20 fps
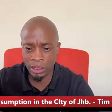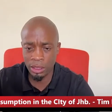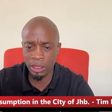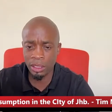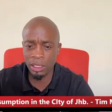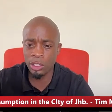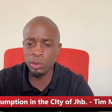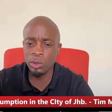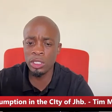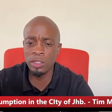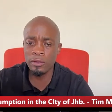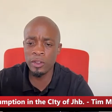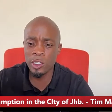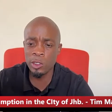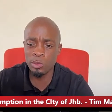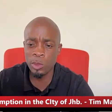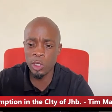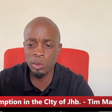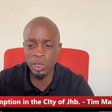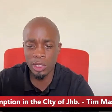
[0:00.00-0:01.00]
Can you give us
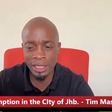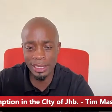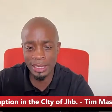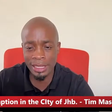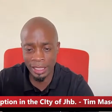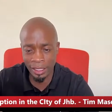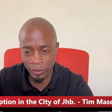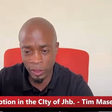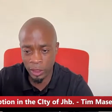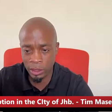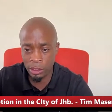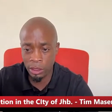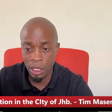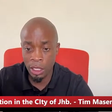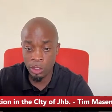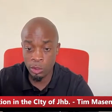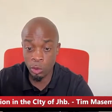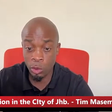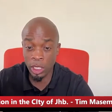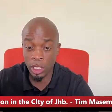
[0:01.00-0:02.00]
maybe these levels
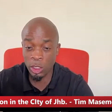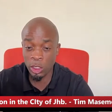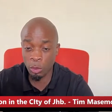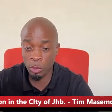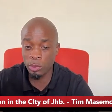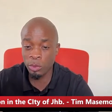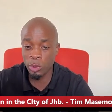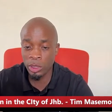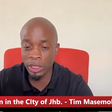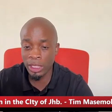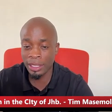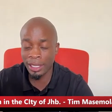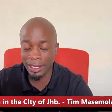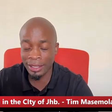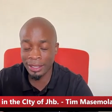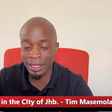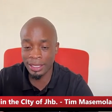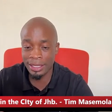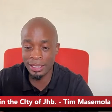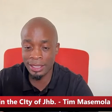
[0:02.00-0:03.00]
so that our people can
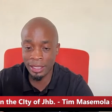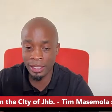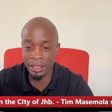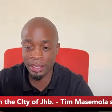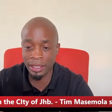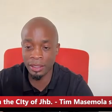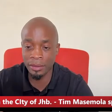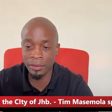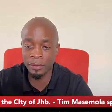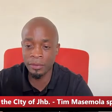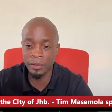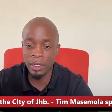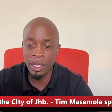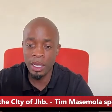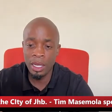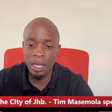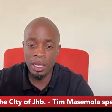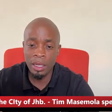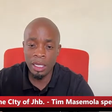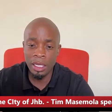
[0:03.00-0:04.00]
understand if
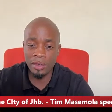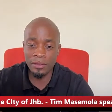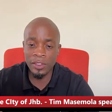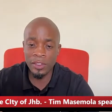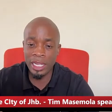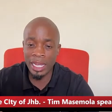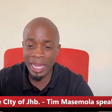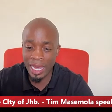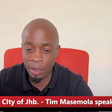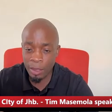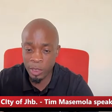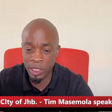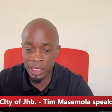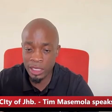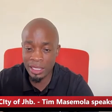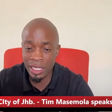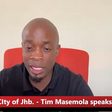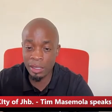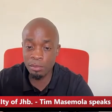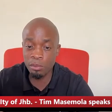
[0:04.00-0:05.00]
it happens,
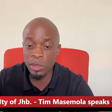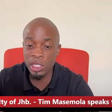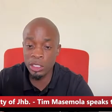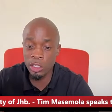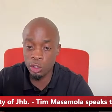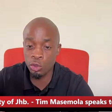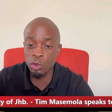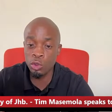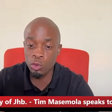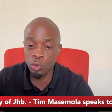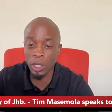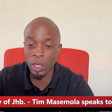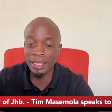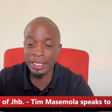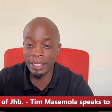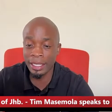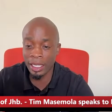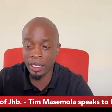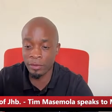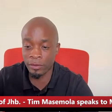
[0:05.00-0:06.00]
they misuse what
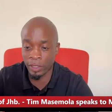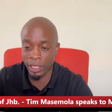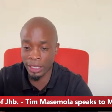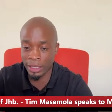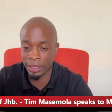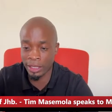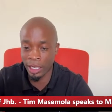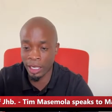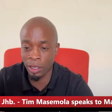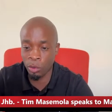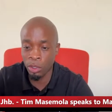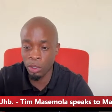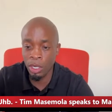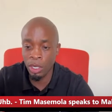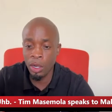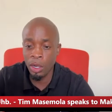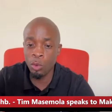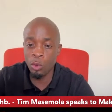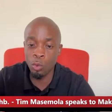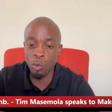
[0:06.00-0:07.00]
they have right now,
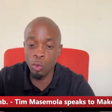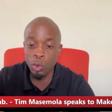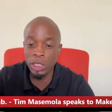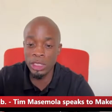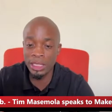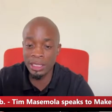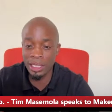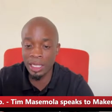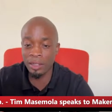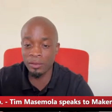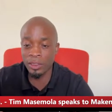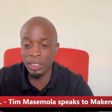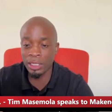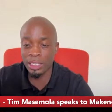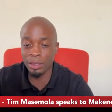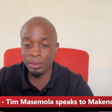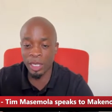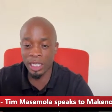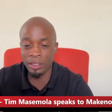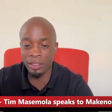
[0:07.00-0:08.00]
which level
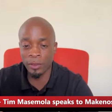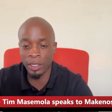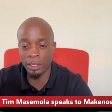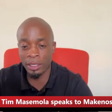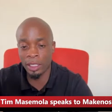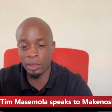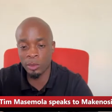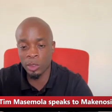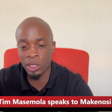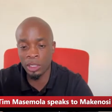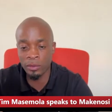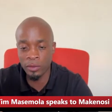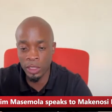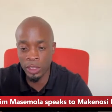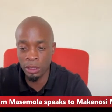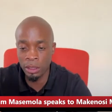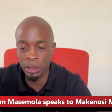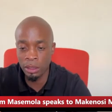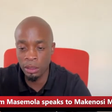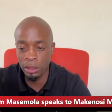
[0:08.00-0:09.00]
they might find themselves in?